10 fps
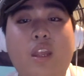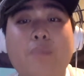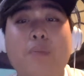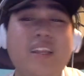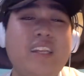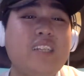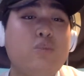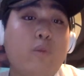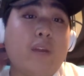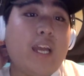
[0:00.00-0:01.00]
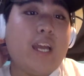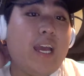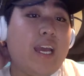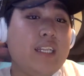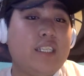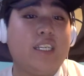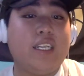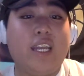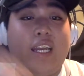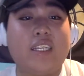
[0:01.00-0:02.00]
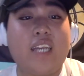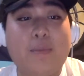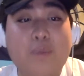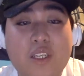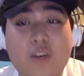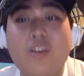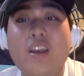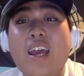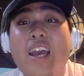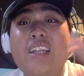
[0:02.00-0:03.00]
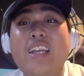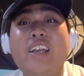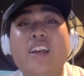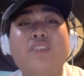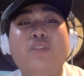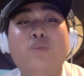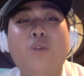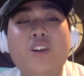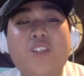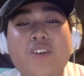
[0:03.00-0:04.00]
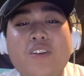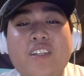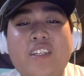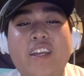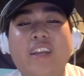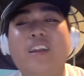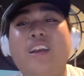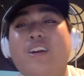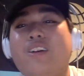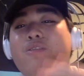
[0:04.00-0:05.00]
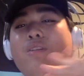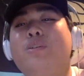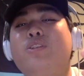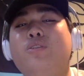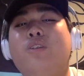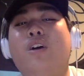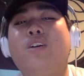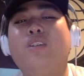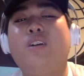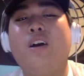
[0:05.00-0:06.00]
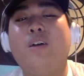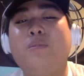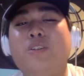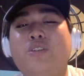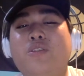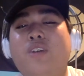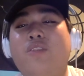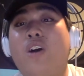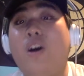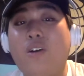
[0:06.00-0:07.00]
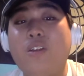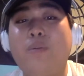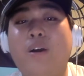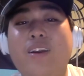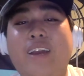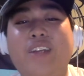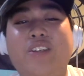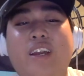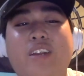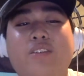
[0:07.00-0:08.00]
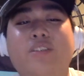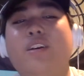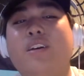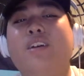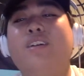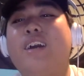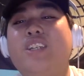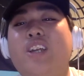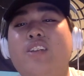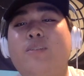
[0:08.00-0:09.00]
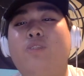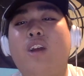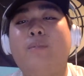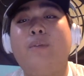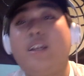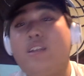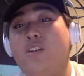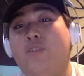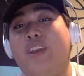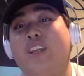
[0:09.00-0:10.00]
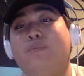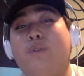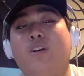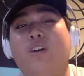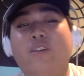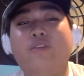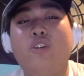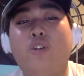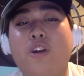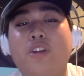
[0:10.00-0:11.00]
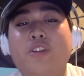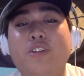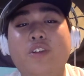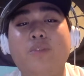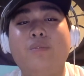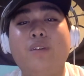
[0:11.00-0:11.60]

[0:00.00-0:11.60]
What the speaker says: But I think this is where we're going to end today's episode. Thank you guys for watching or listening. Remember to show love on all the podcast channels. Like, share, and subscribe. Hit the notification bell if you're on YouTube.